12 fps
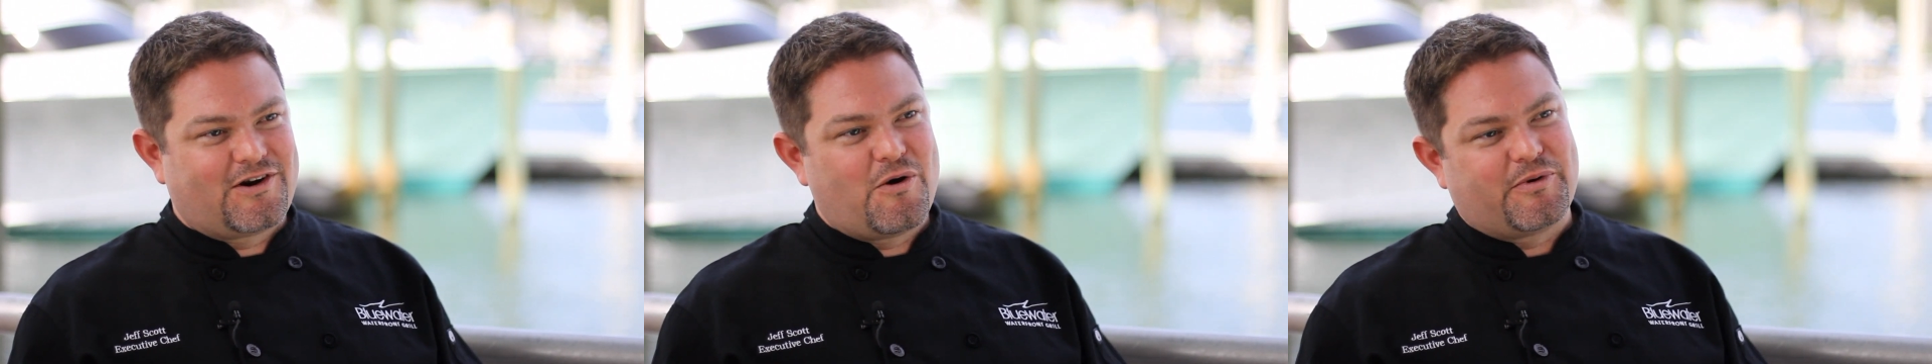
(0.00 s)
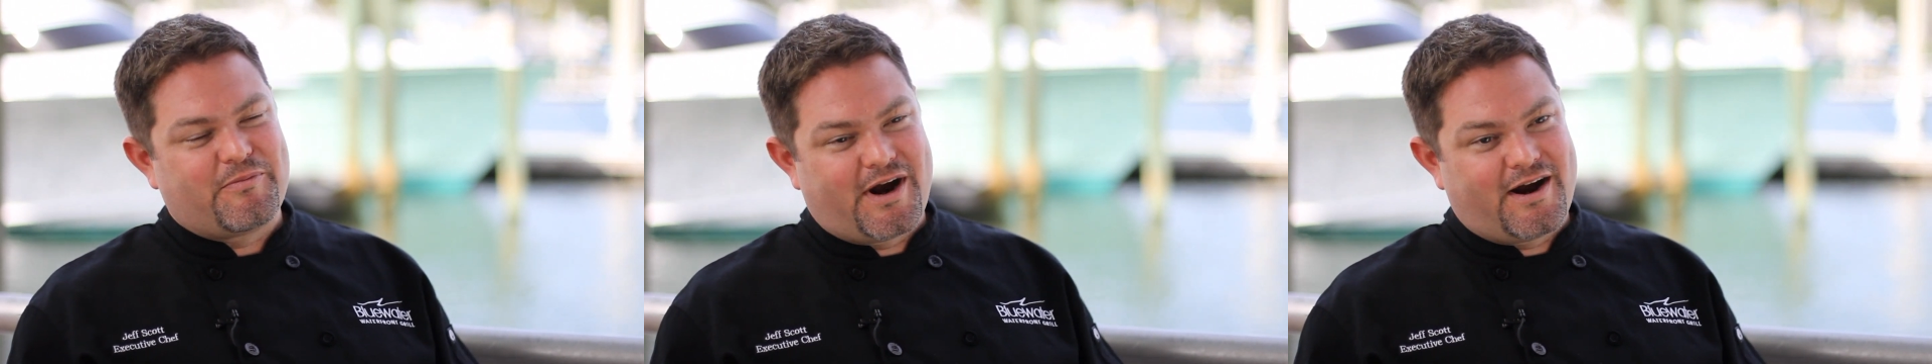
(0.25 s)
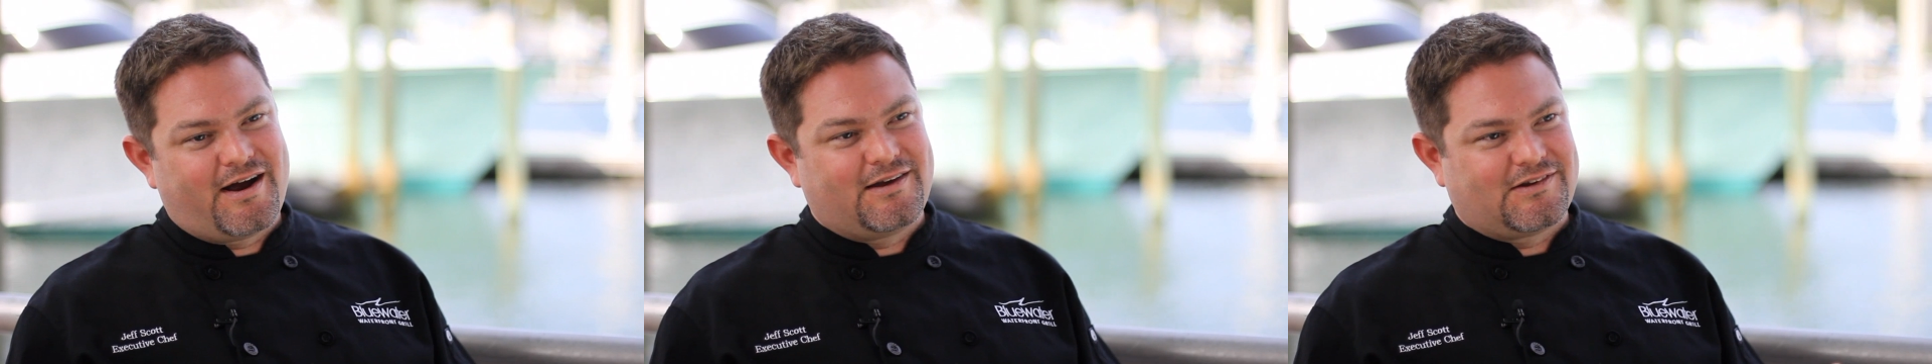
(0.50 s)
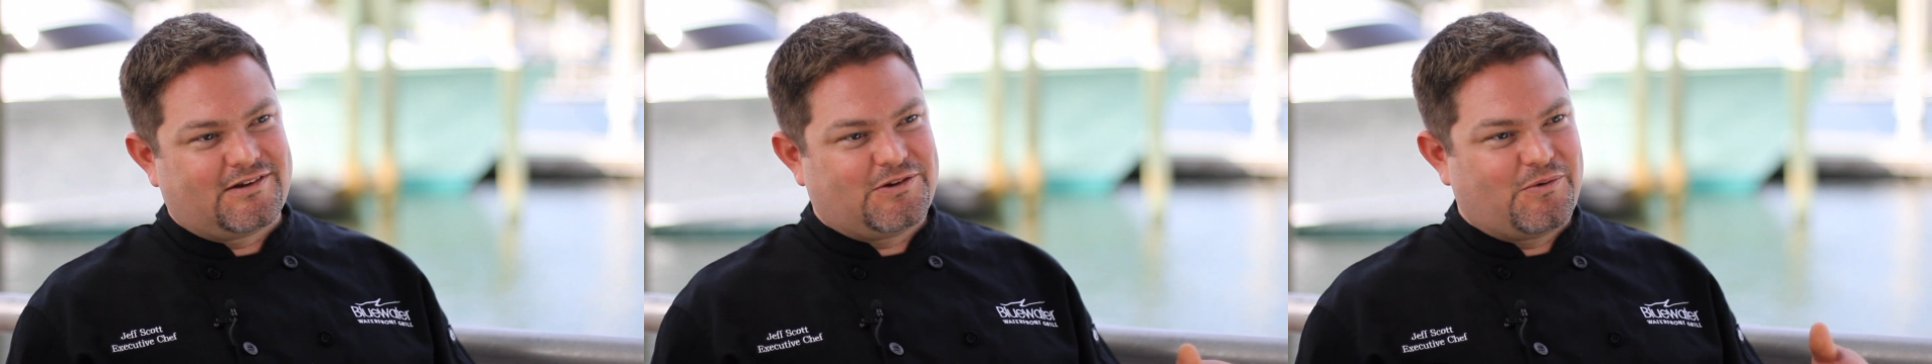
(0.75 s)
It opened my
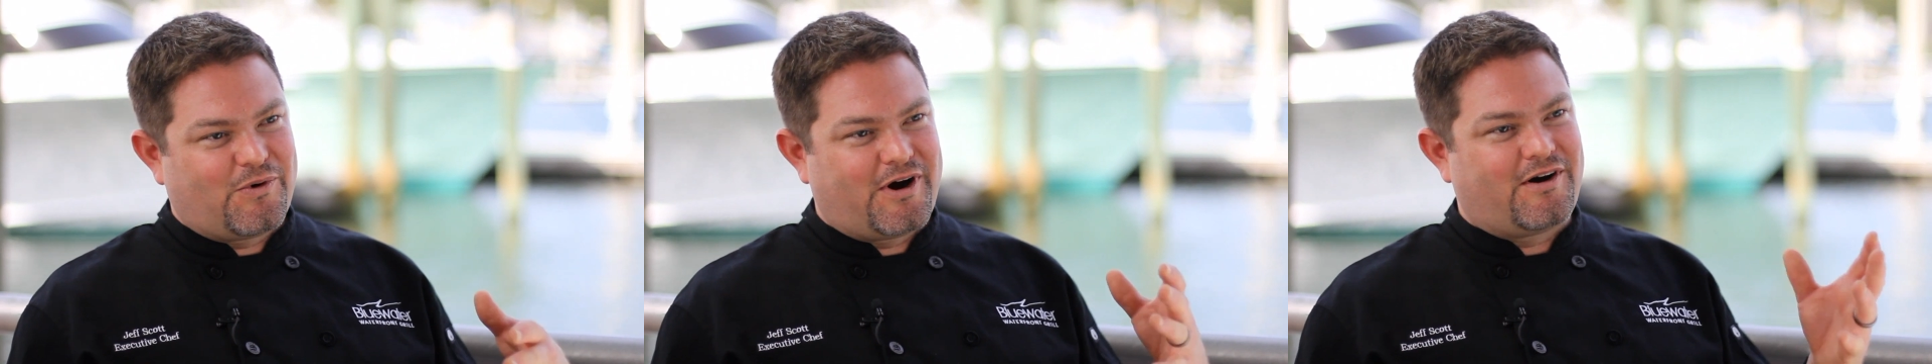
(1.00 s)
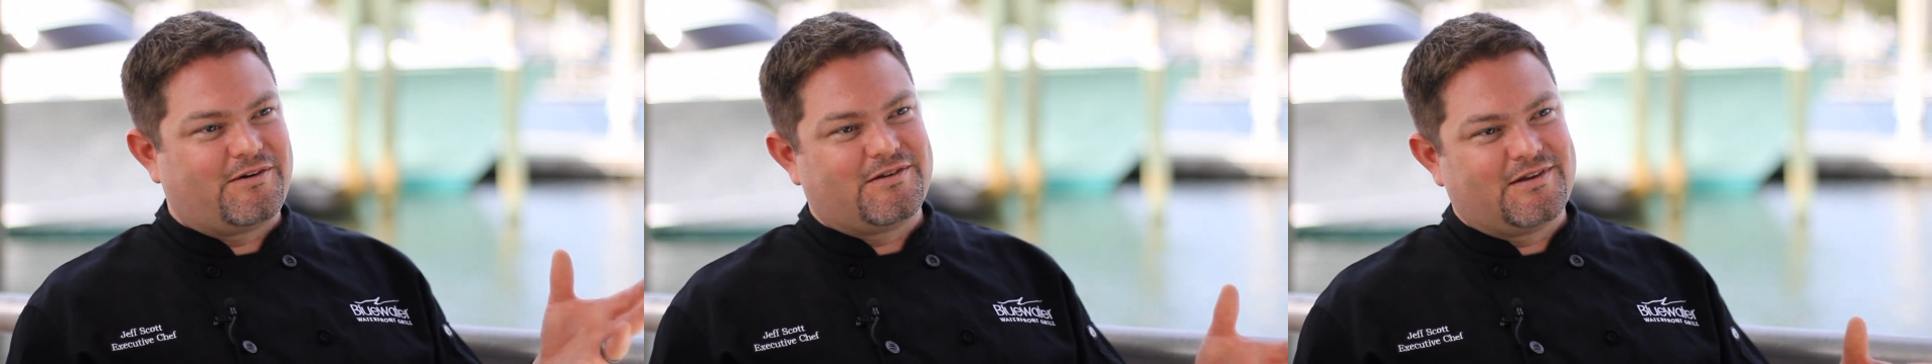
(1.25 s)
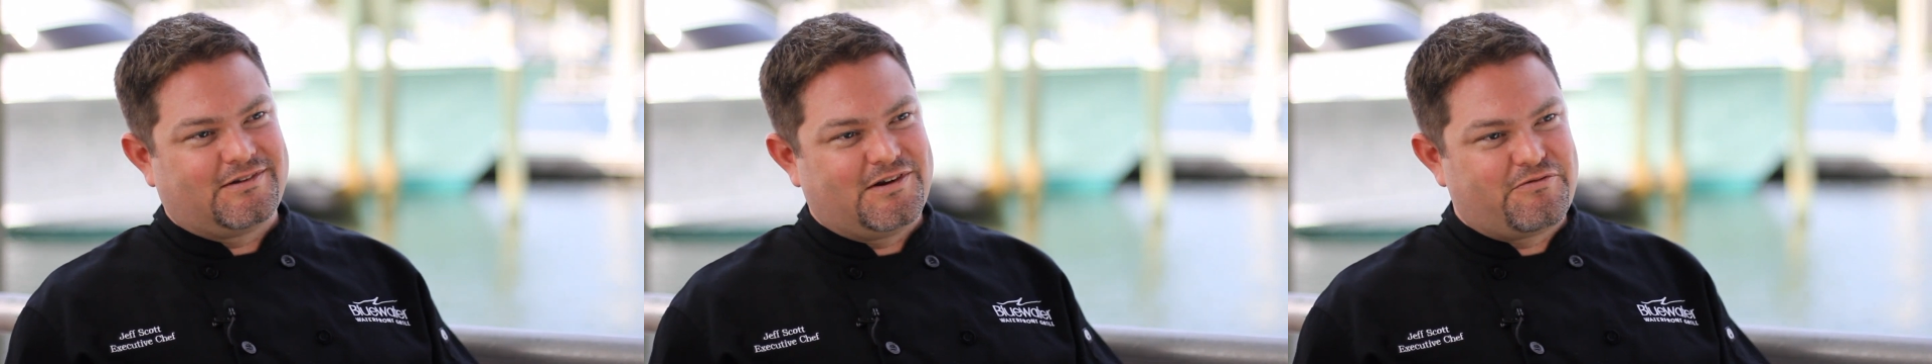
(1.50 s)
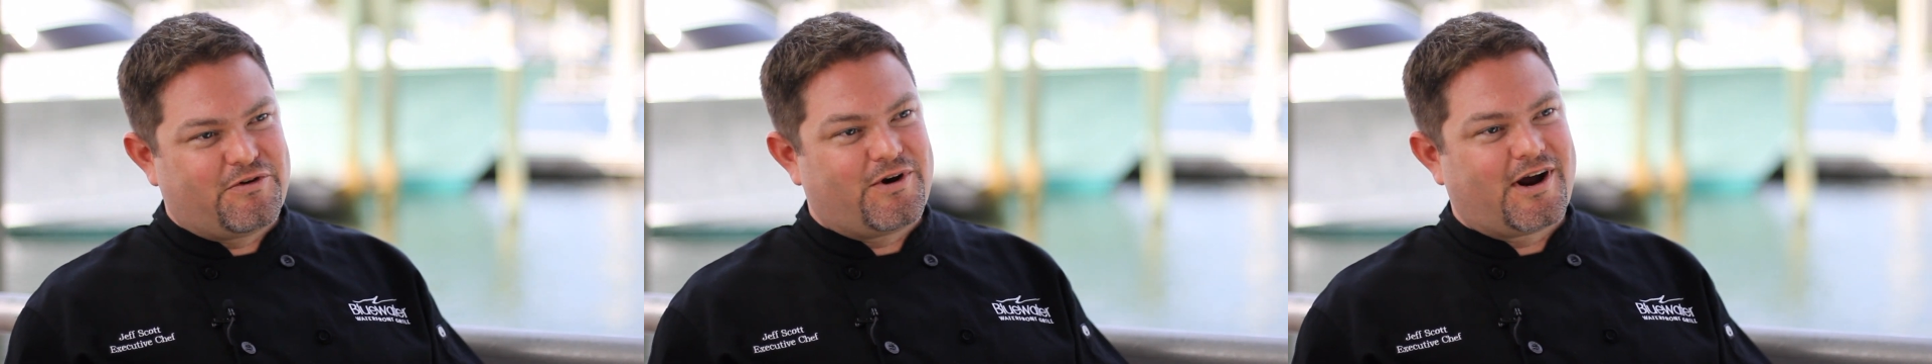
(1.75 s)
eyes as to where the
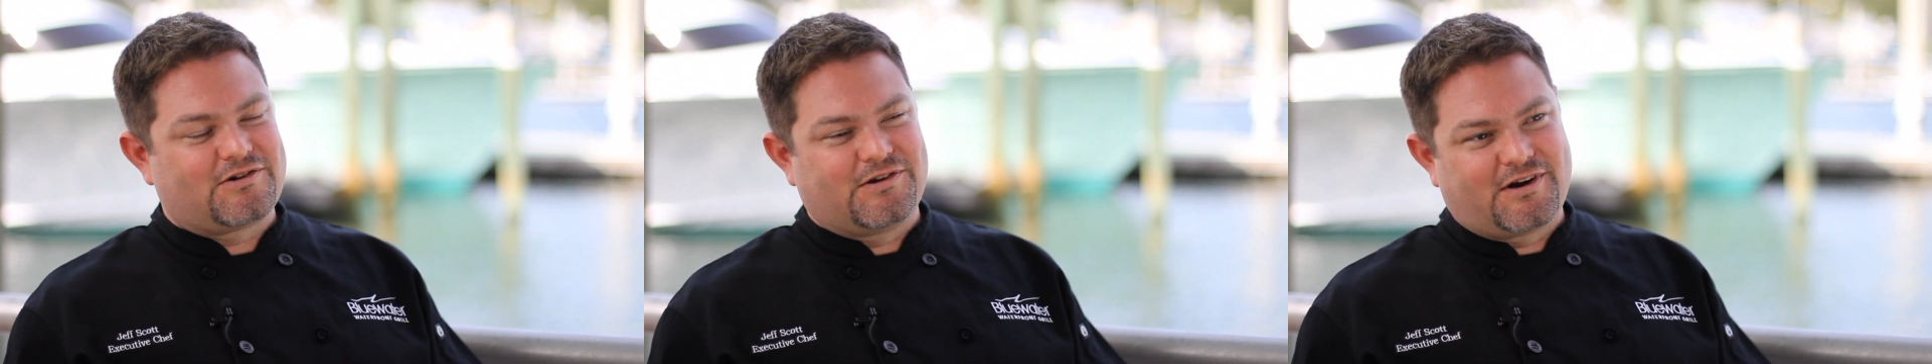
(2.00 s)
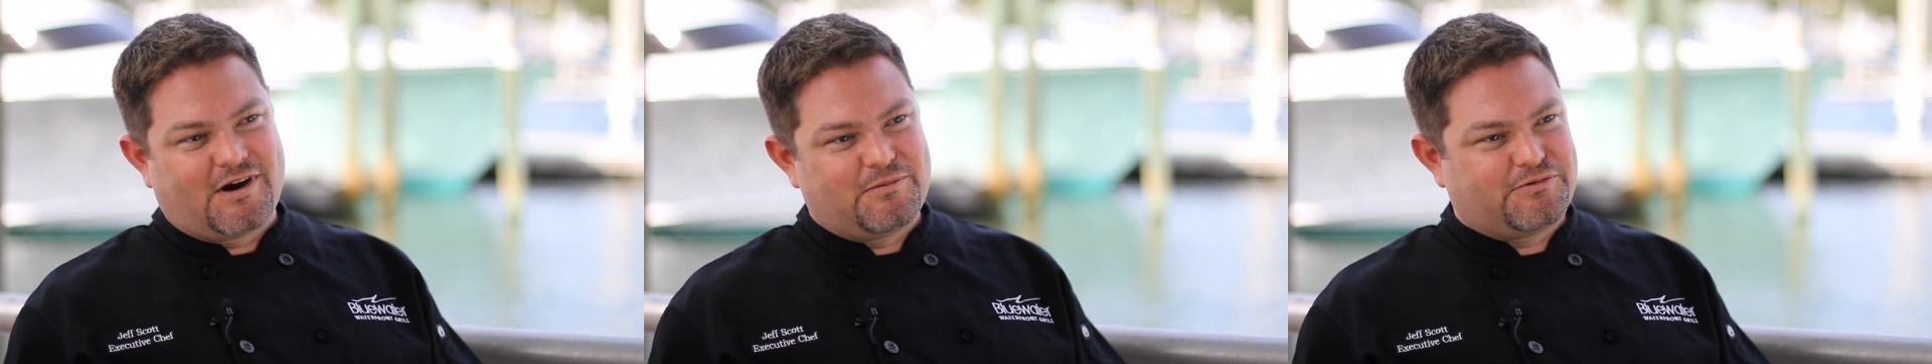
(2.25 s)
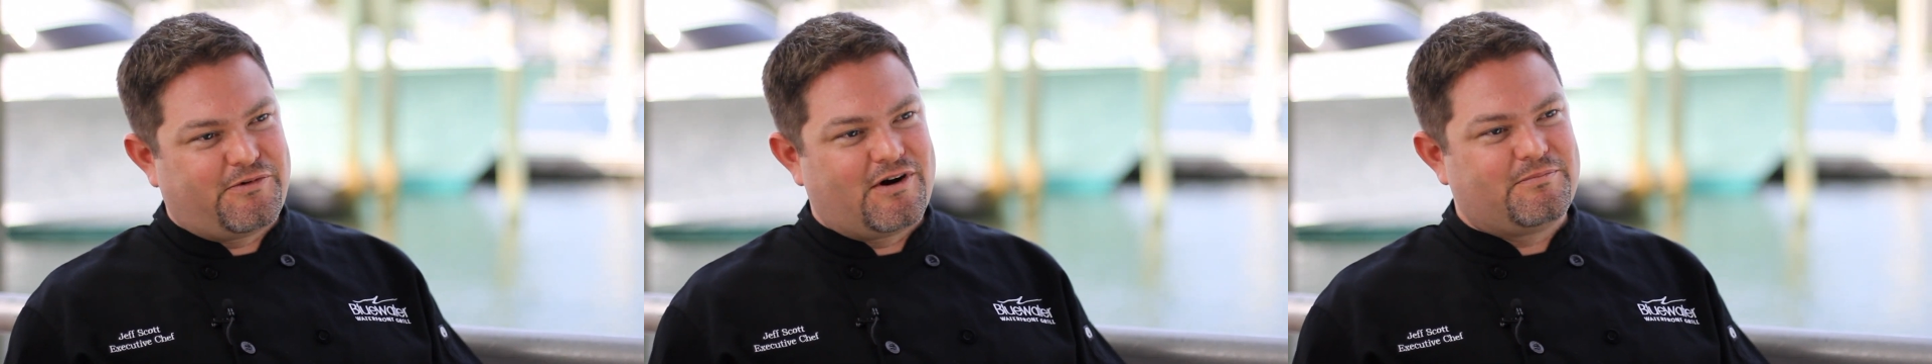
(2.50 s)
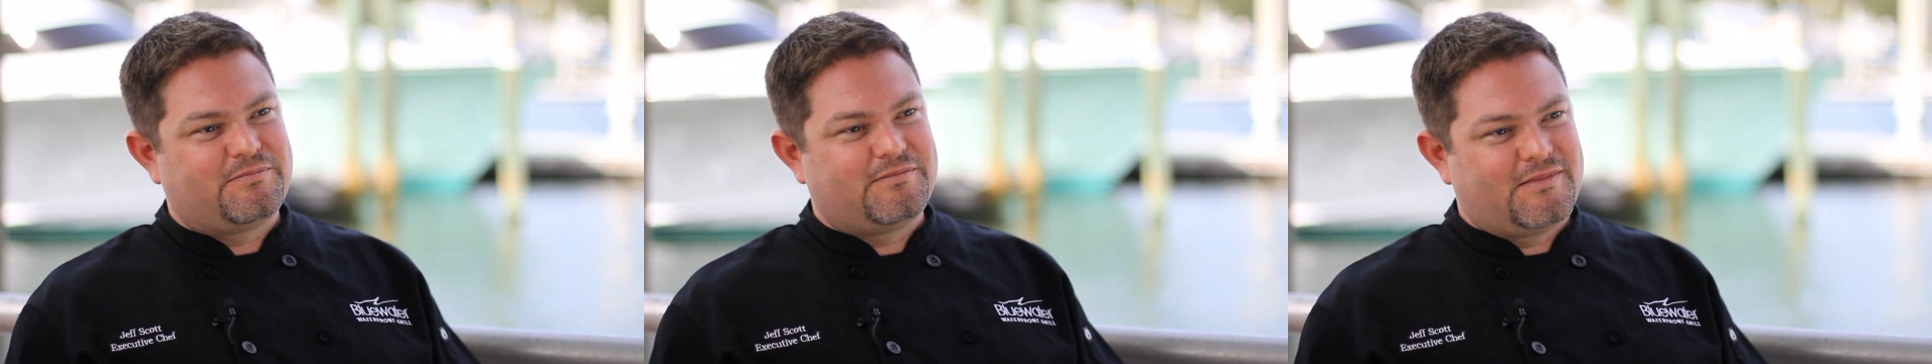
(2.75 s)
seafood actually comes
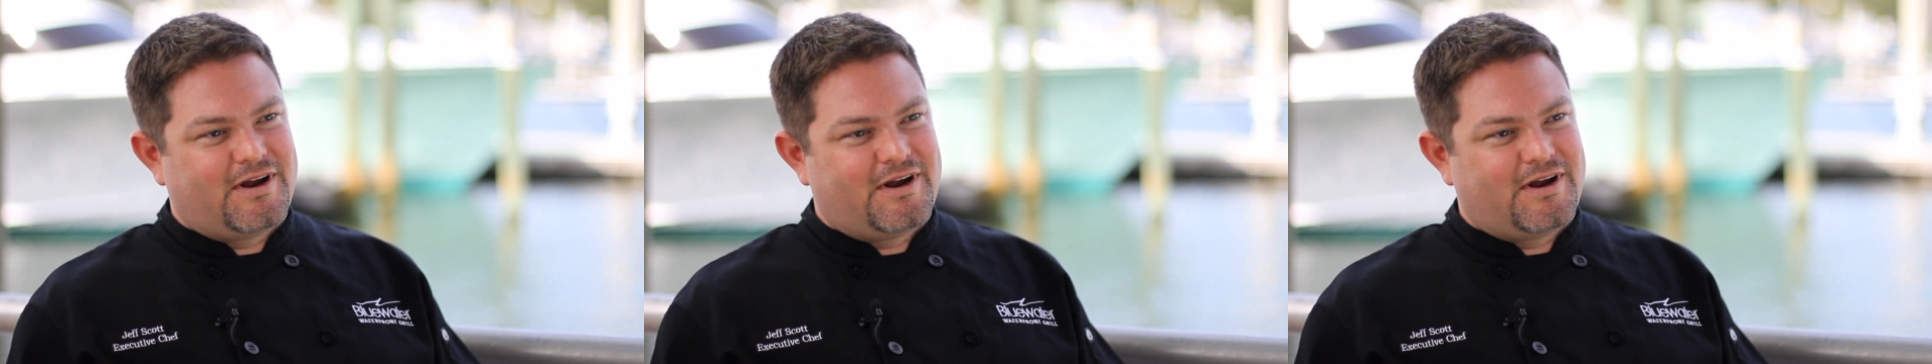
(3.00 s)
from.